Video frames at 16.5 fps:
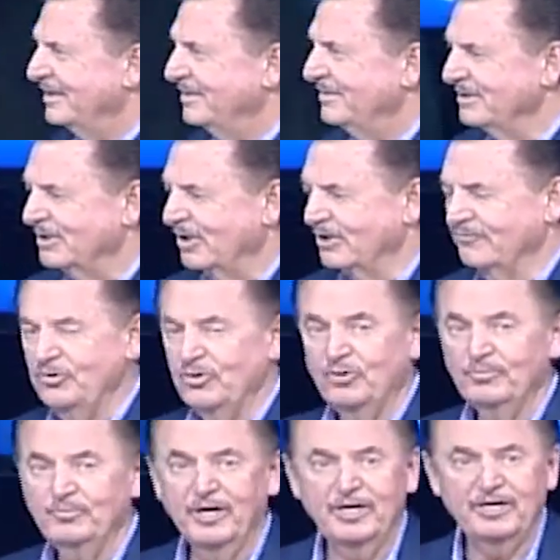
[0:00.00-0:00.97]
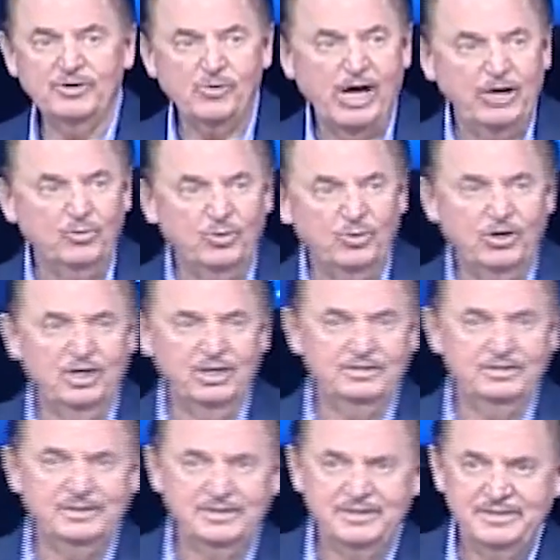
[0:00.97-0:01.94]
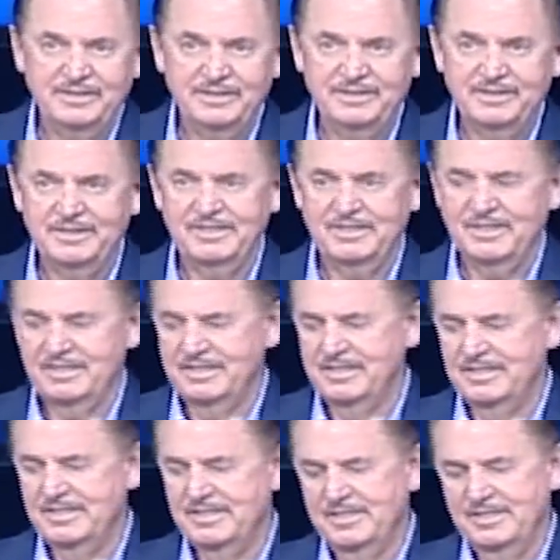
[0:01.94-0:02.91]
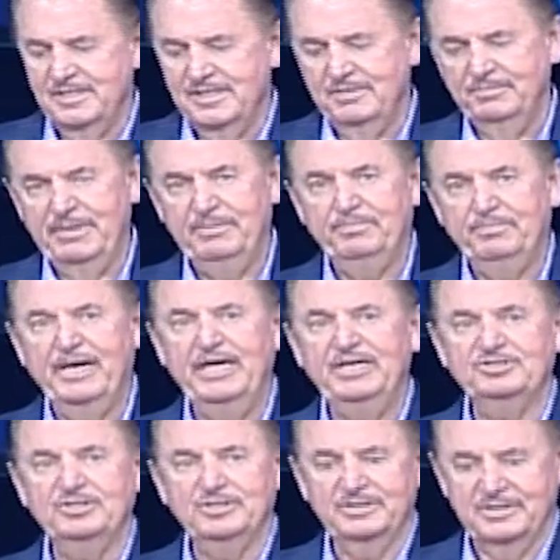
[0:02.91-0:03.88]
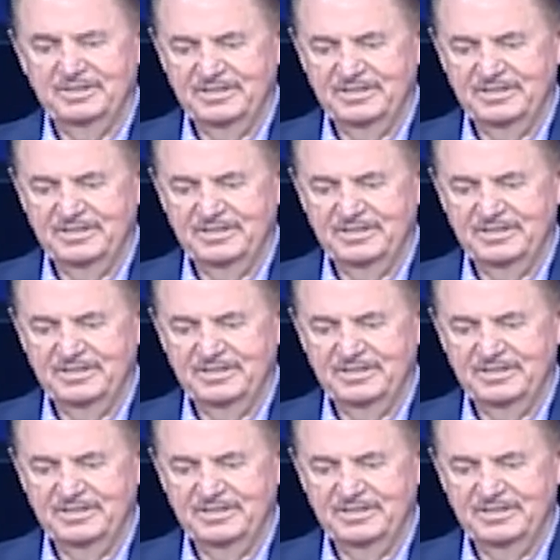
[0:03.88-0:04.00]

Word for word: Because if you don't marry the right one, be patient.